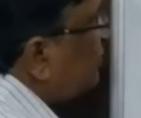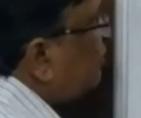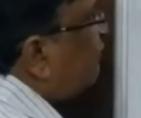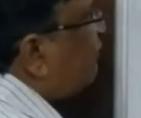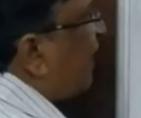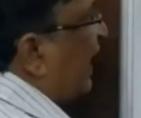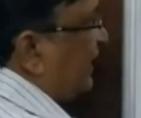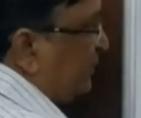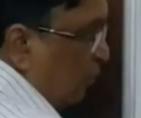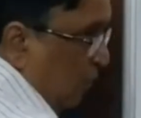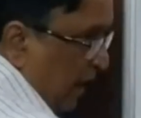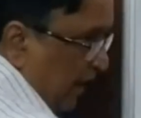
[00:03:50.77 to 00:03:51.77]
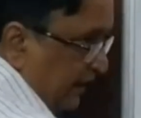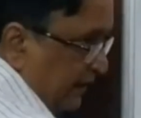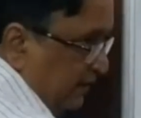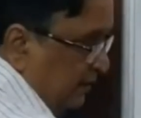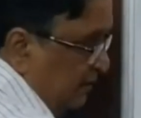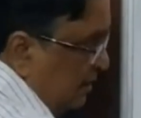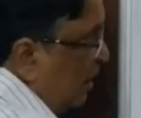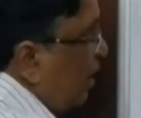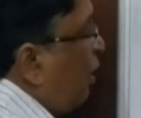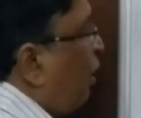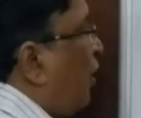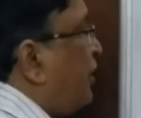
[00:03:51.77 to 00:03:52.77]
to find y,
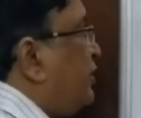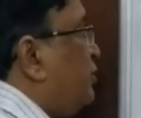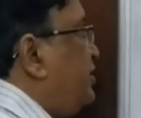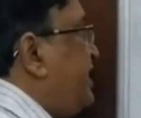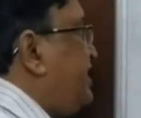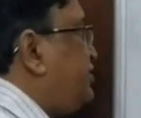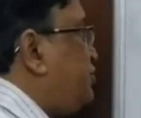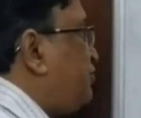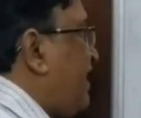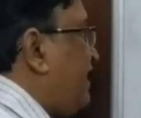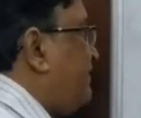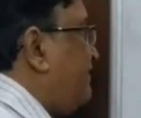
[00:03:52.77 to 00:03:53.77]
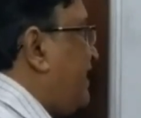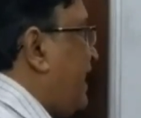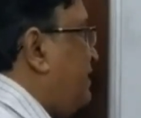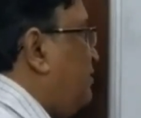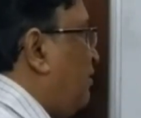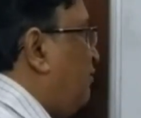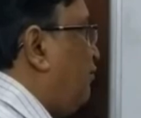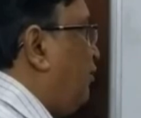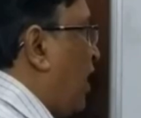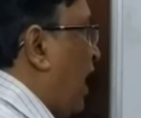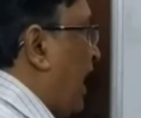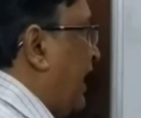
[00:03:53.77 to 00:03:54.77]
or you need to have a value of
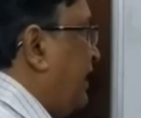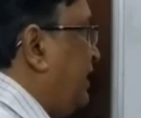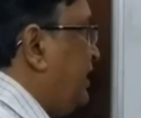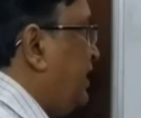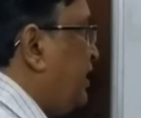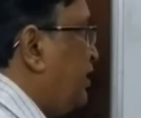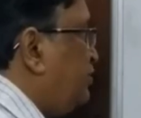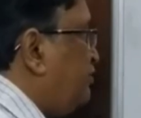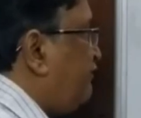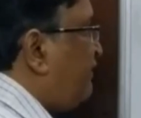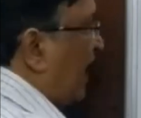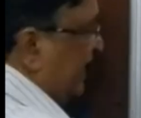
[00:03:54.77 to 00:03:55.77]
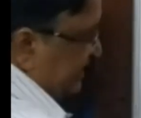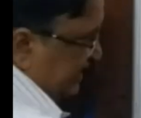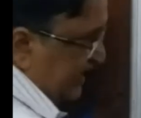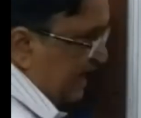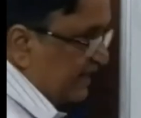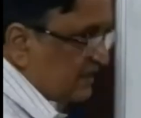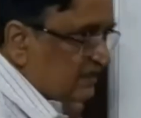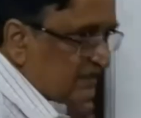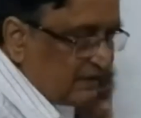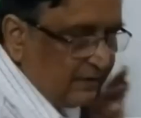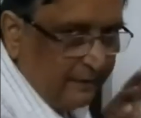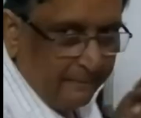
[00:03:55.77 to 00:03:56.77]
y to find an
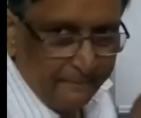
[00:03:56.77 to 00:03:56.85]
x.